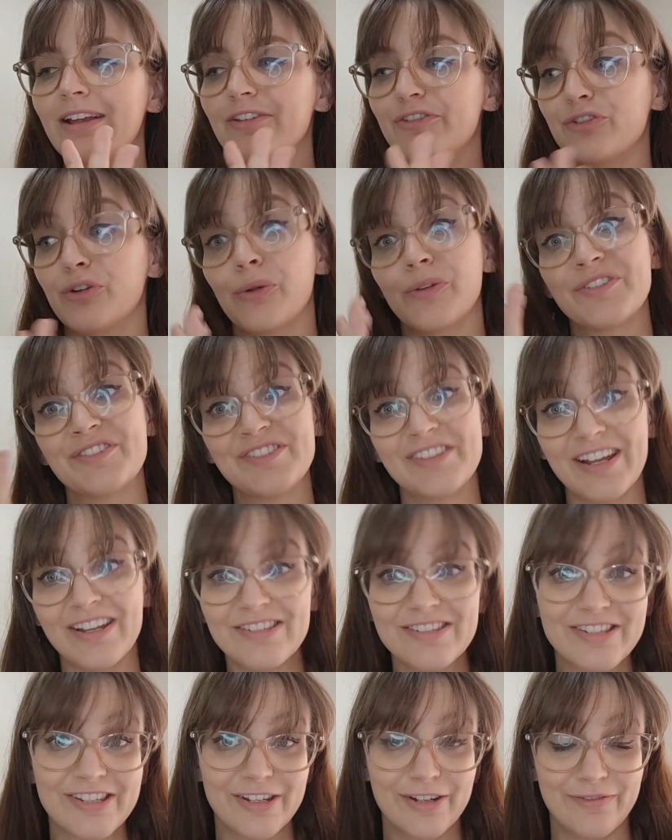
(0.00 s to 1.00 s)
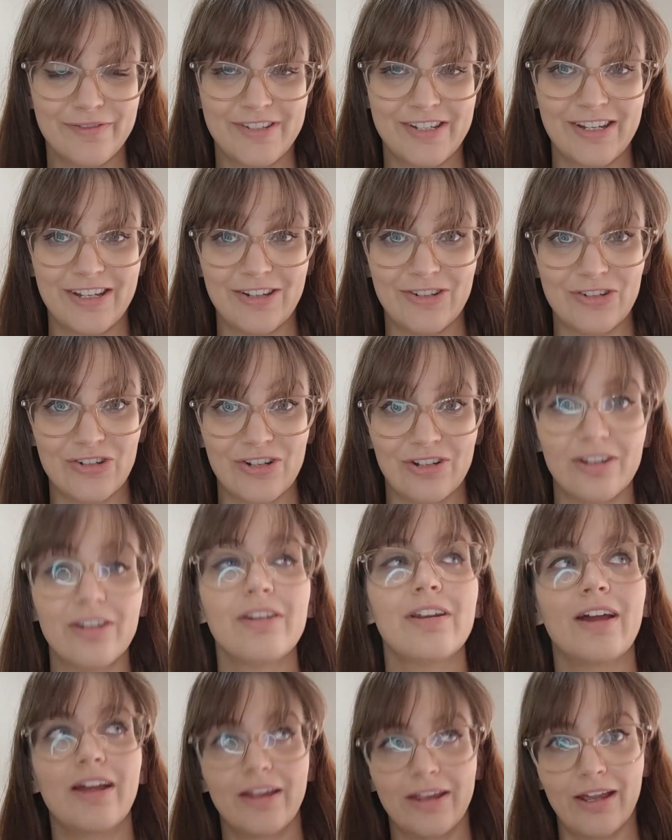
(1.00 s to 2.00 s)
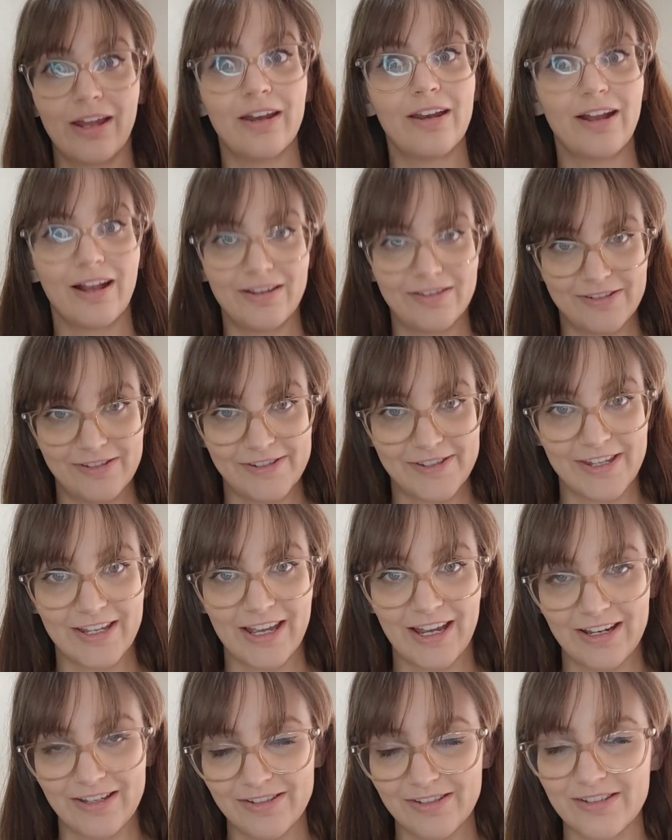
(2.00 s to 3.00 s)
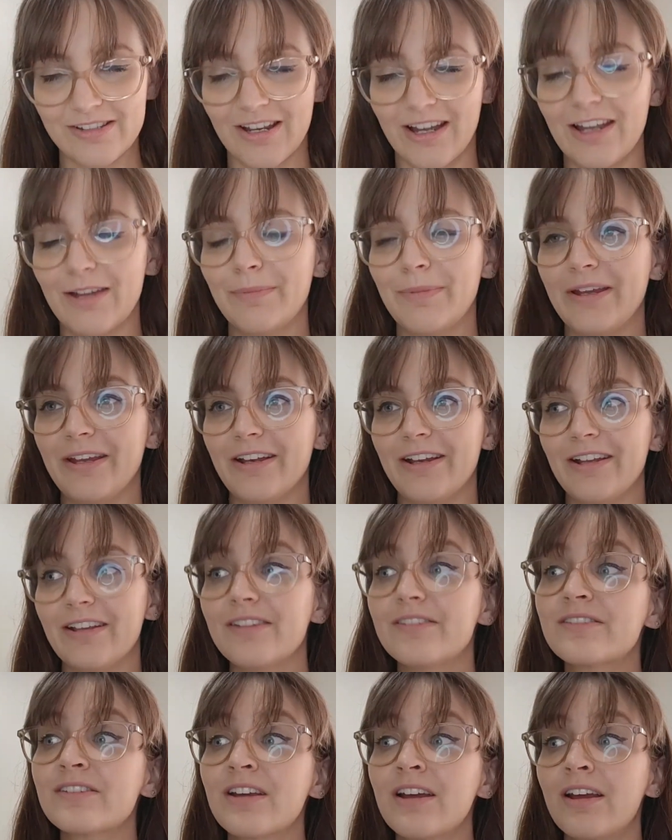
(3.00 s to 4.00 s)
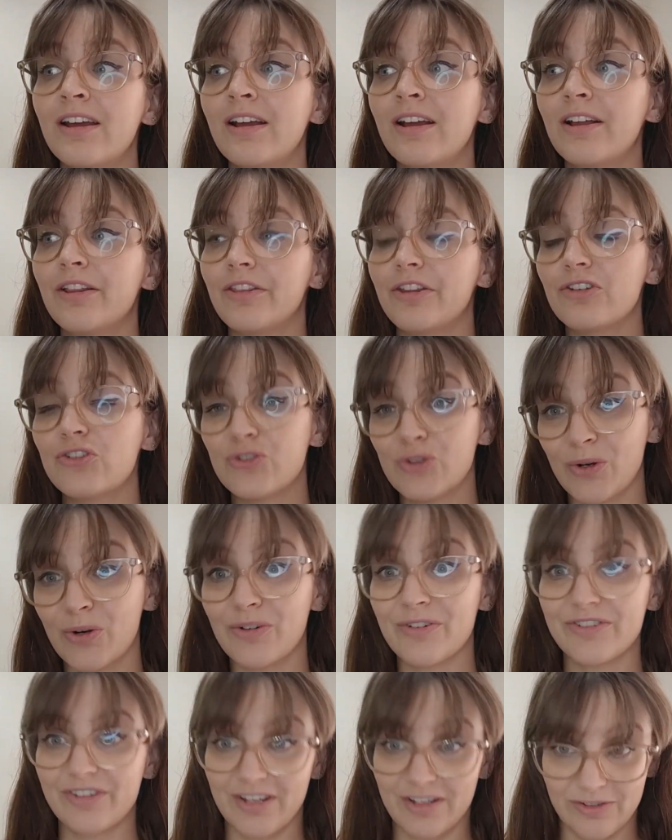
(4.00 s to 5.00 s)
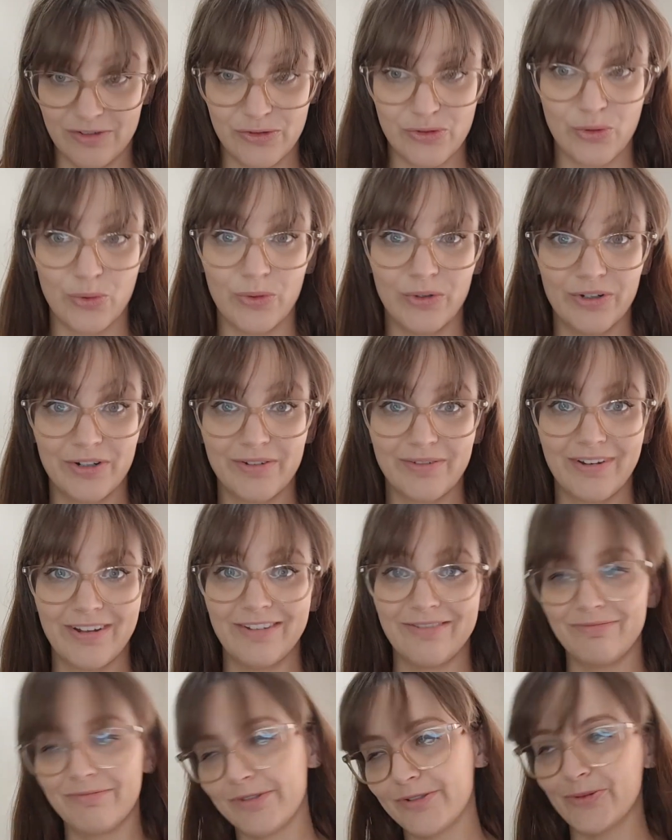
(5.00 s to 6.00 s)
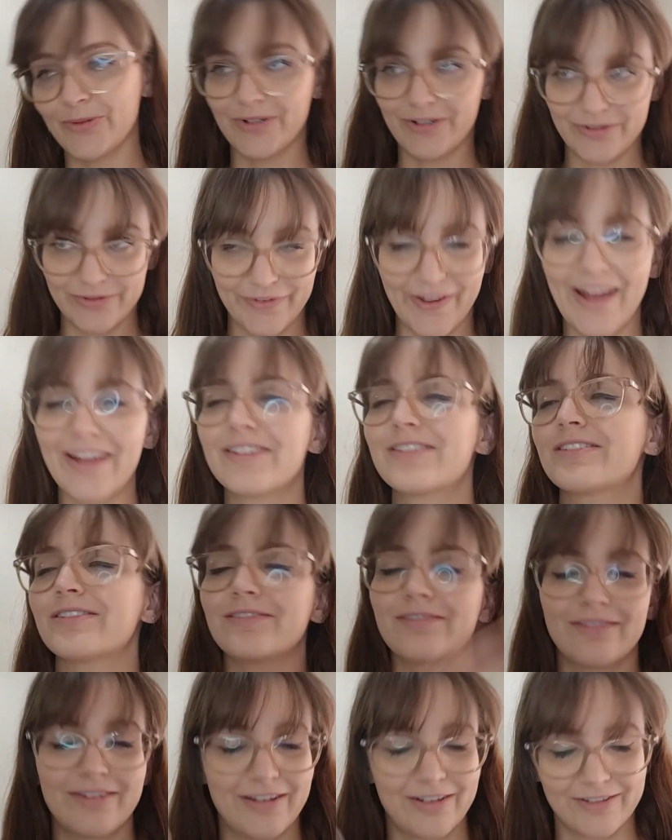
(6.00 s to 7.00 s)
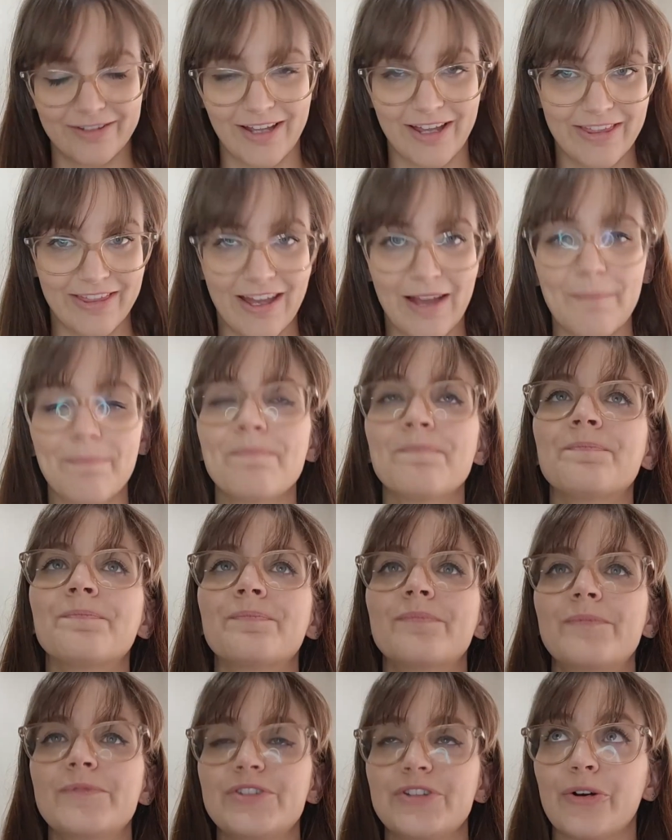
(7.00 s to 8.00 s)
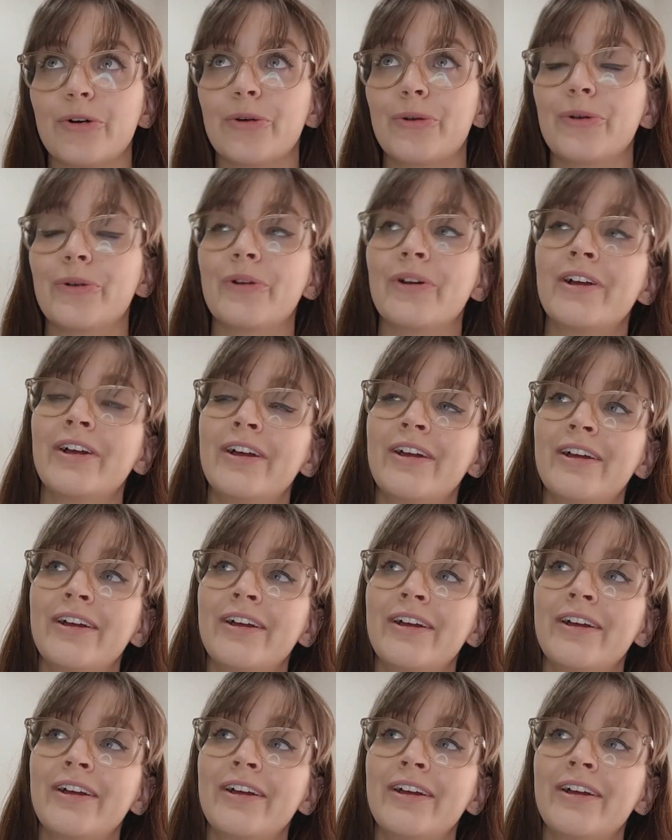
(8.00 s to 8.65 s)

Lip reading: is not sensitive to insulin, again, as is the case in diabetes, this sugar is then stored as fats and things like that. So